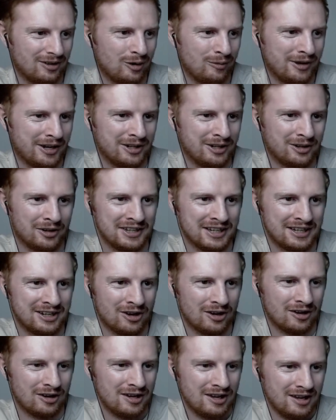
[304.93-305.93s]
Oh my god, they
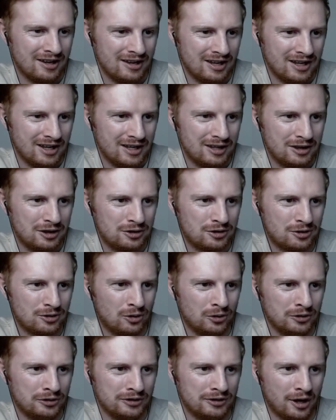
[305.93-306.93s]
got
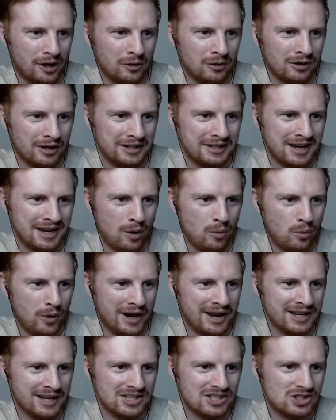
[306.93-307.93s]
thrown down like a
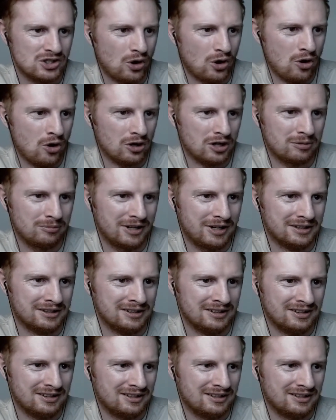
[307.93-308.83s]
wet sock, man.